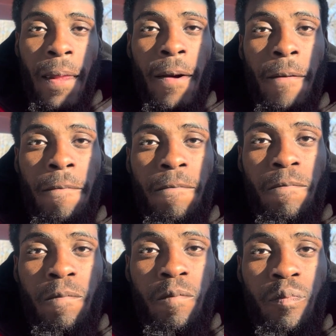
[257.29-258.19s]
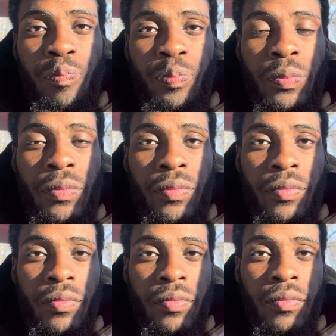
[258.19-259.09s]

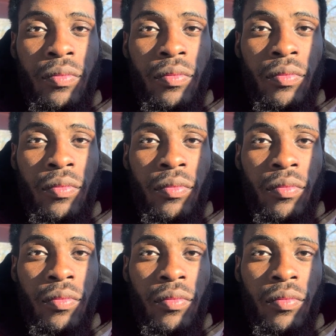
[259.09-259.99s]
[no speech]